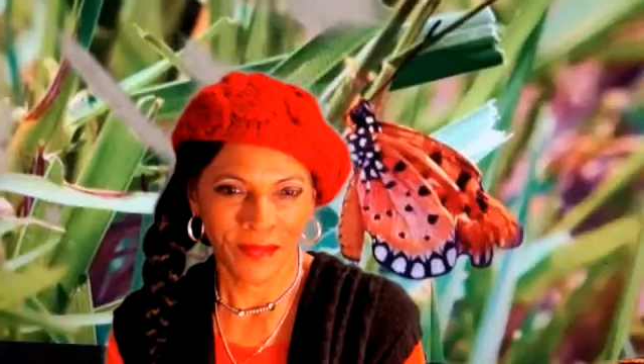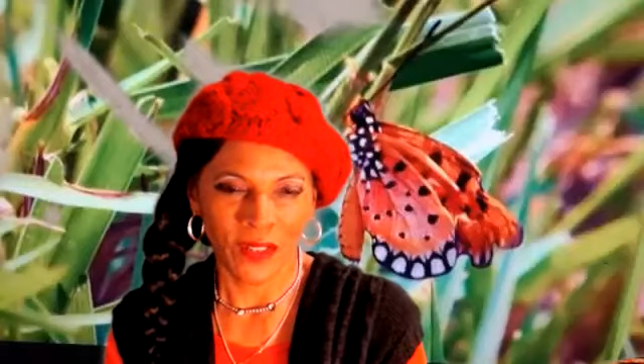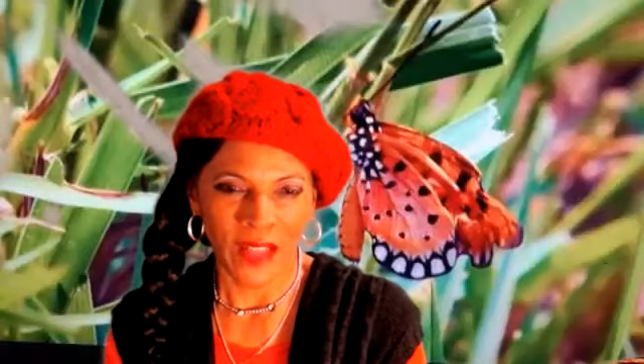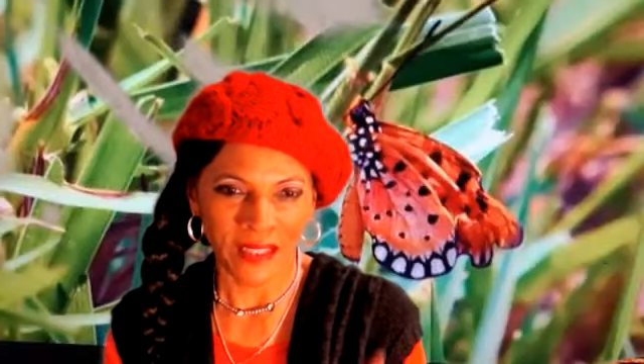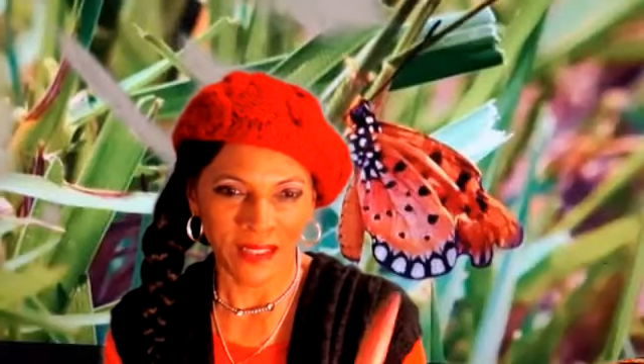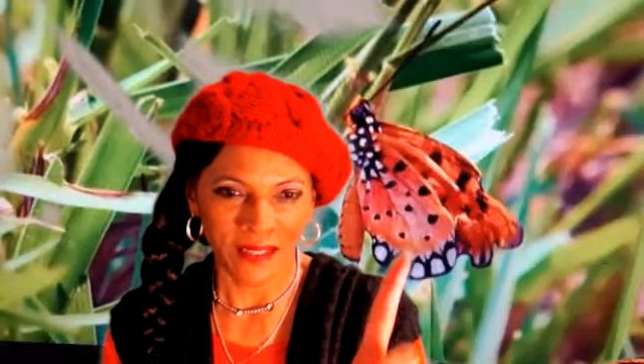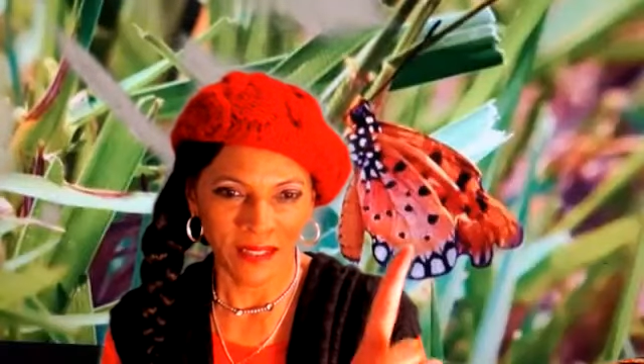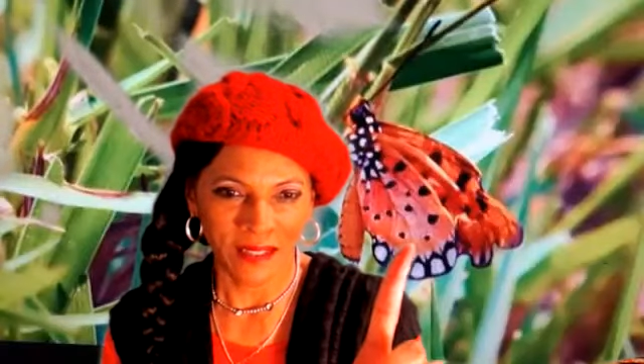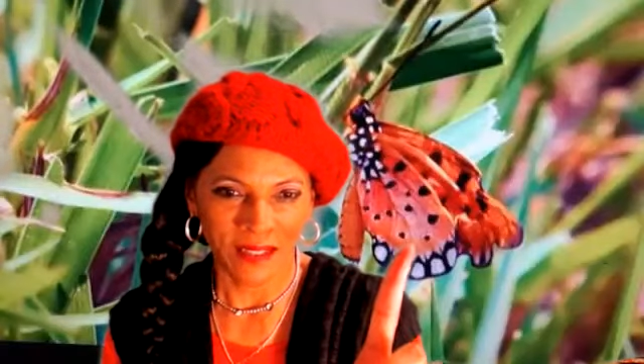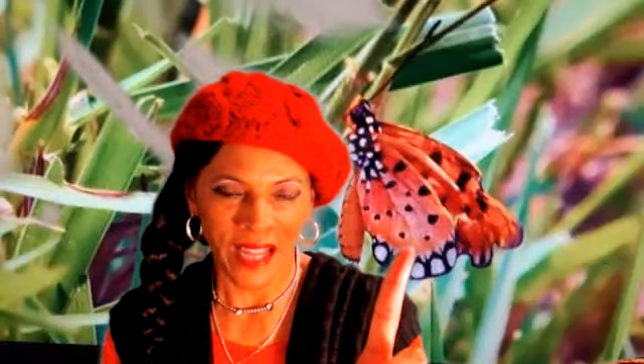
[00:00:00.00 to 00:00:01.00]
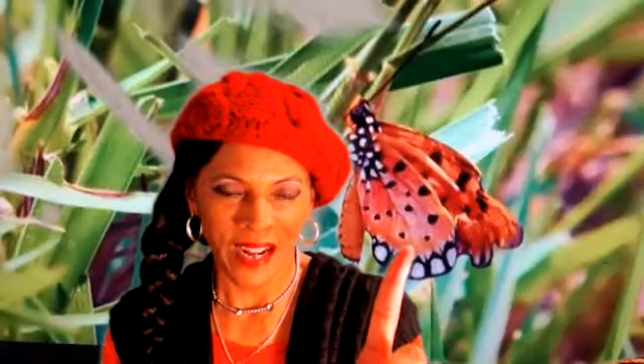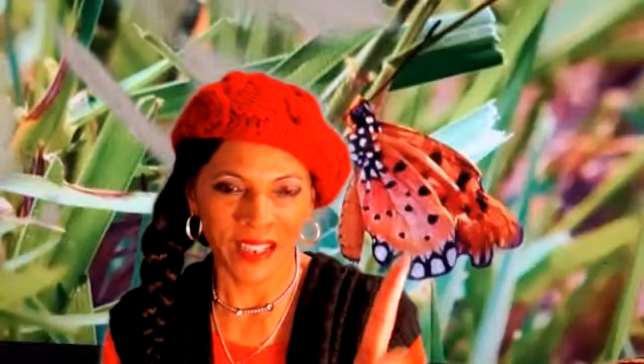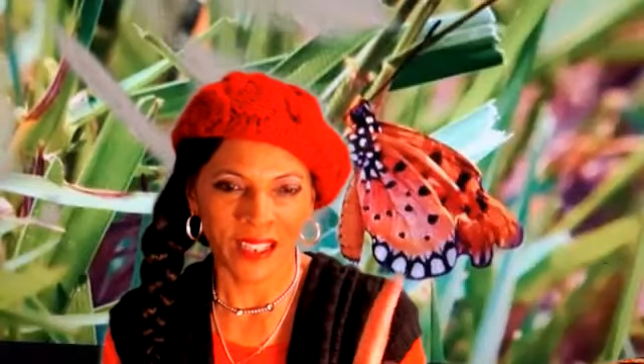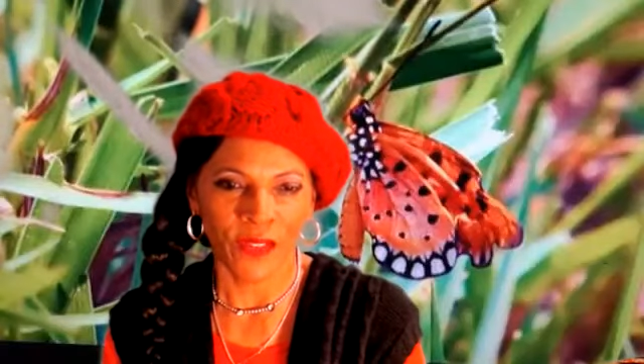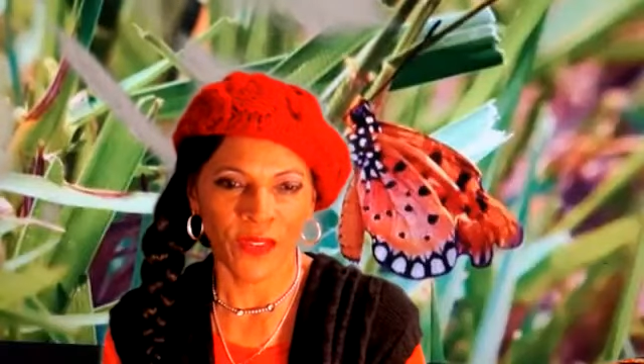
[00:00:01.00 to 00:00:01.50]
So that that
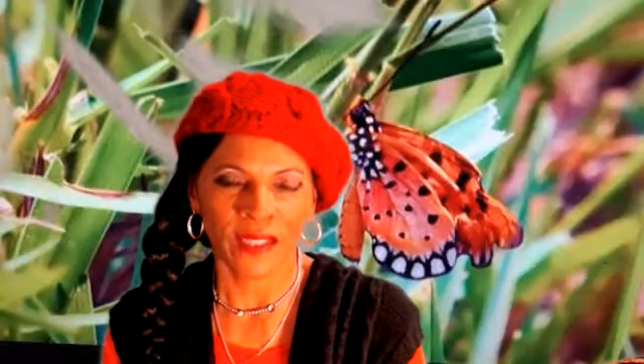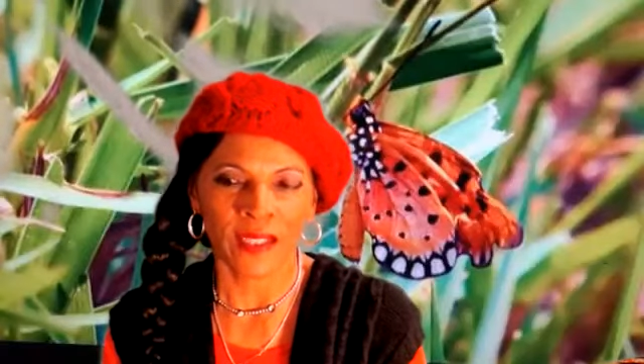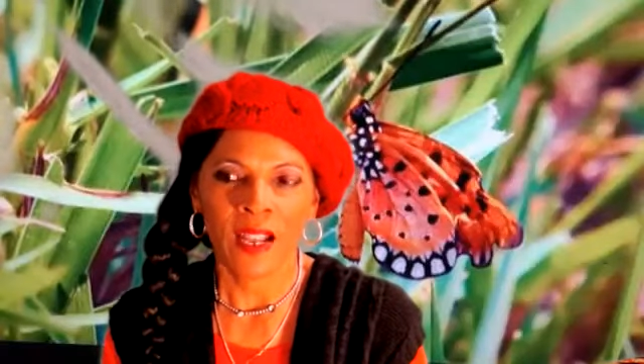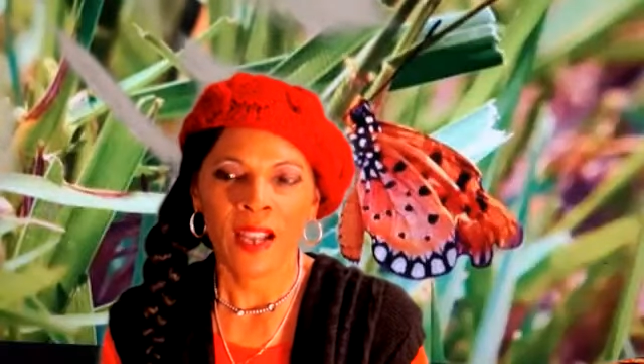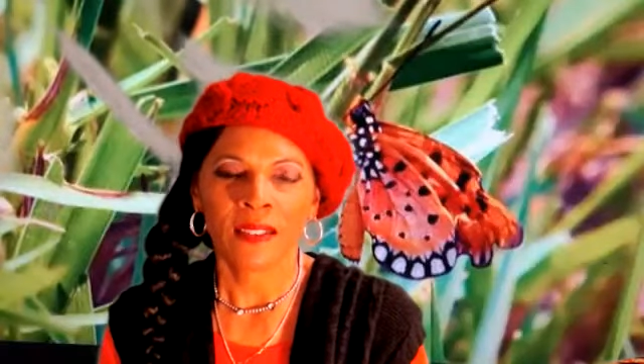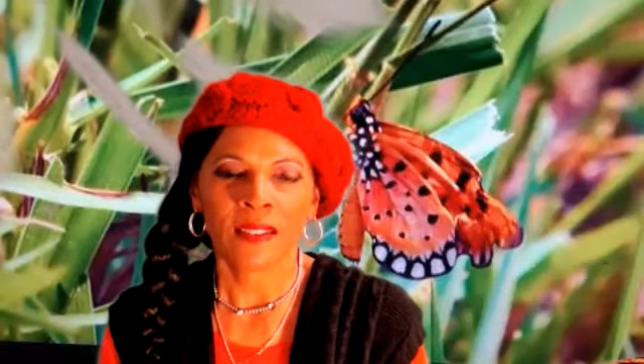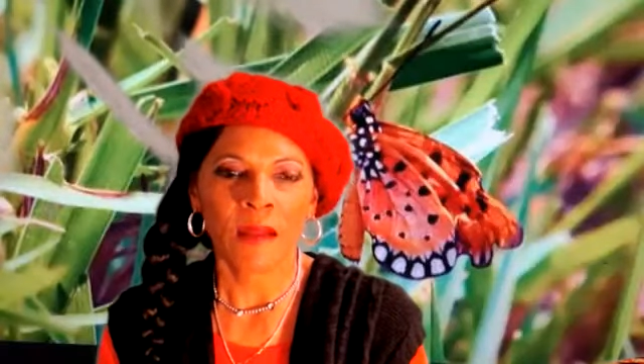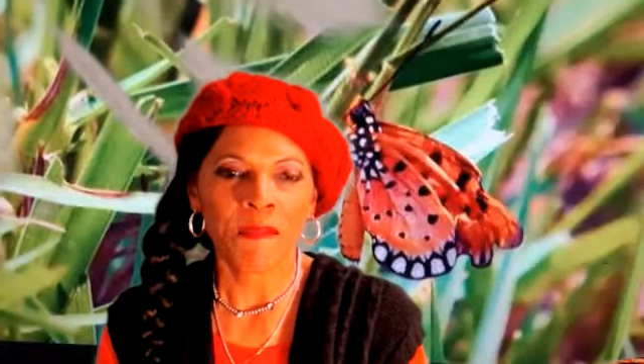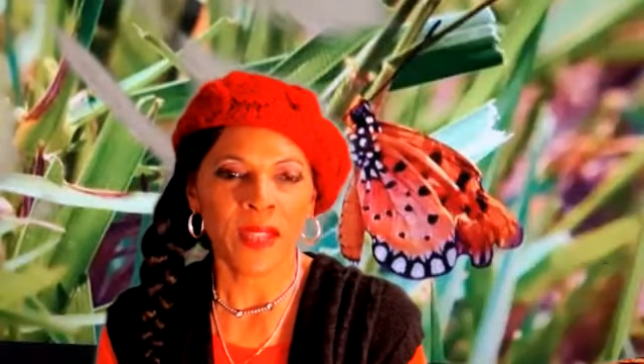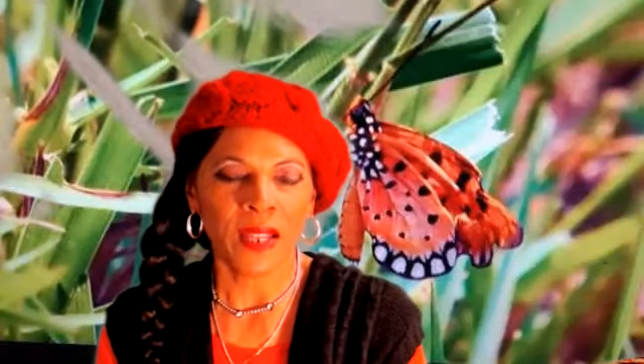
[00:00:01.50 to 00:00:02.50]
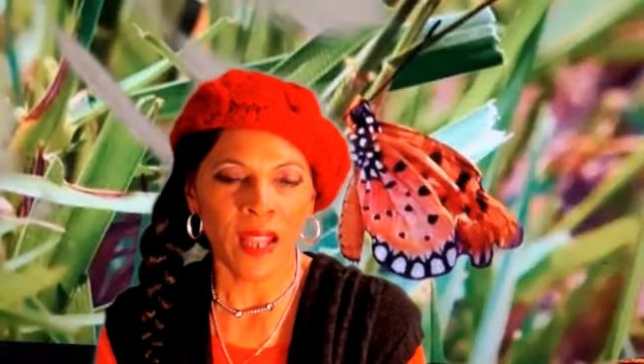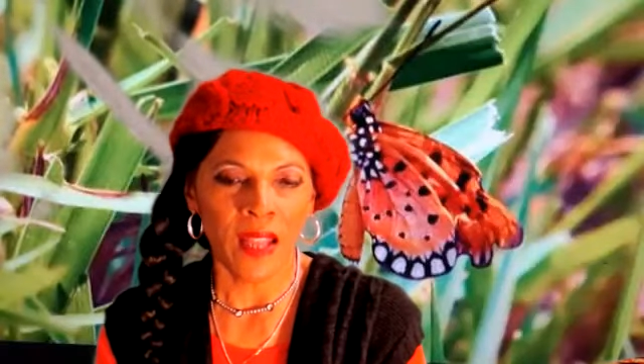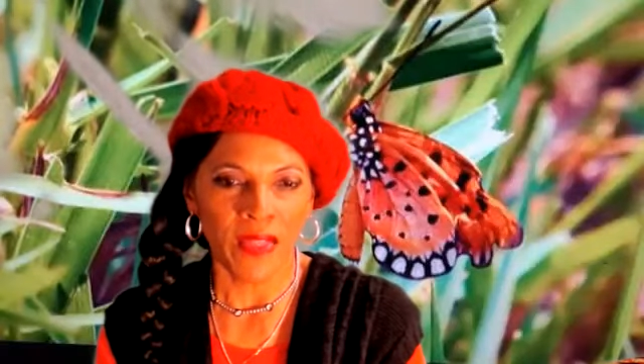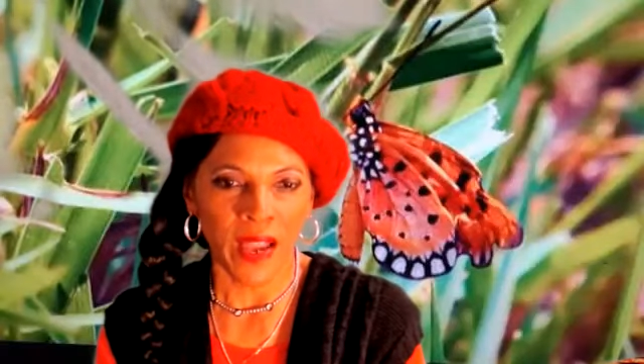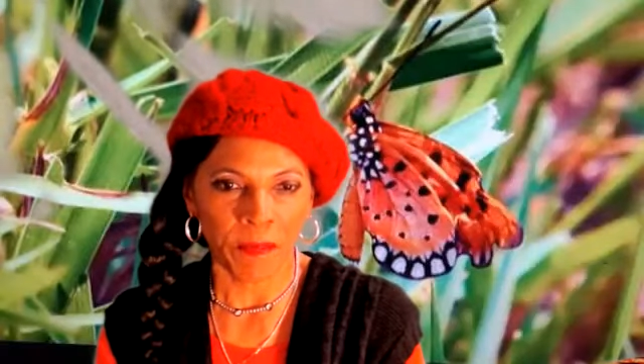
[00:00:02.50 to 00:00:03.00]
identifies it. Something
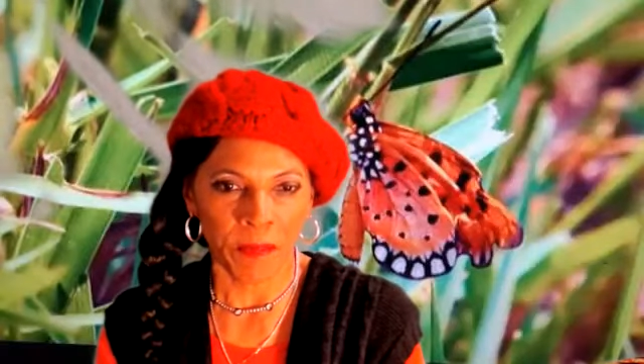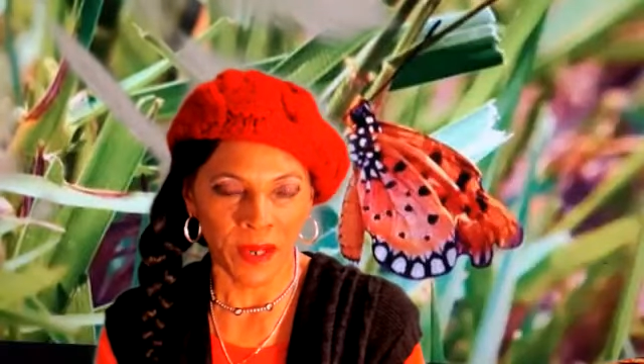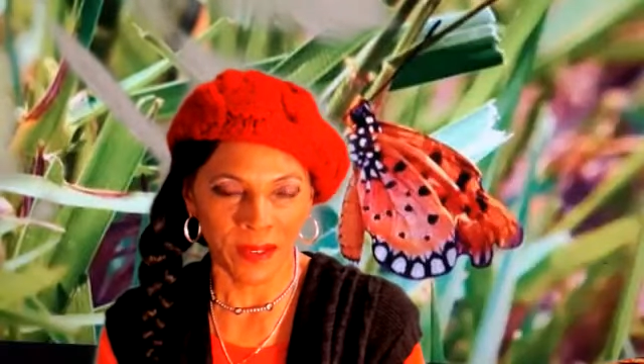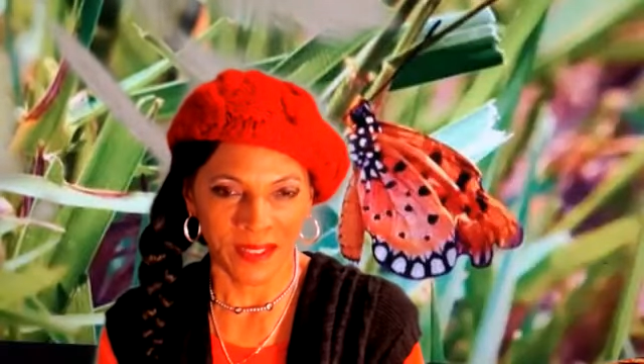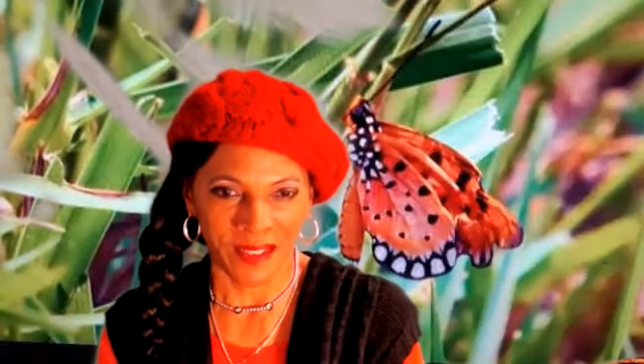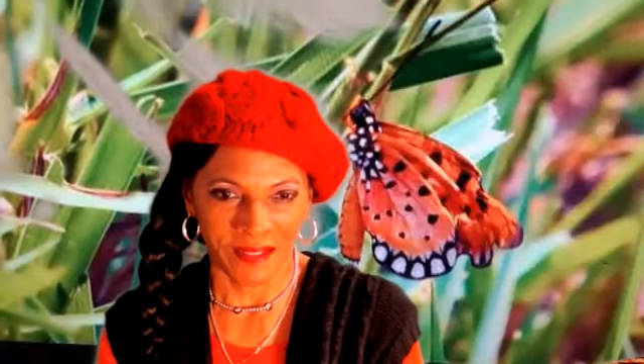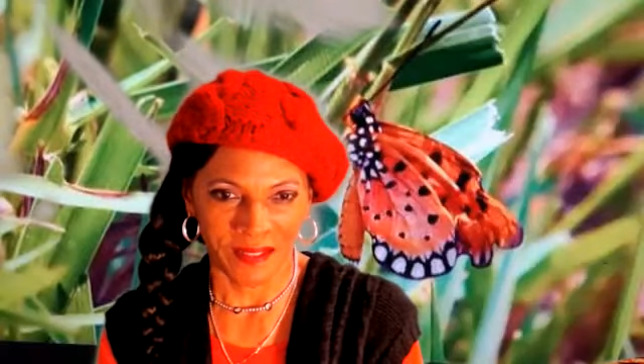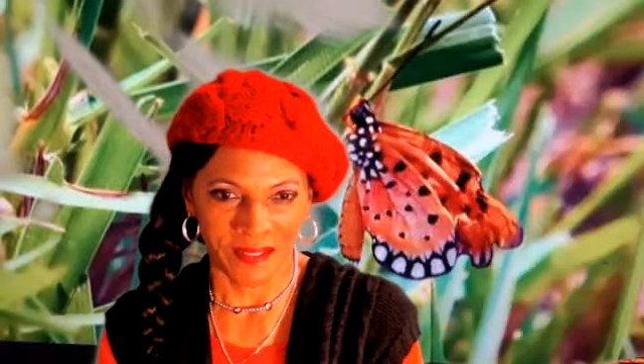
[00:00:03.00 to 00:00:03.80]
in that person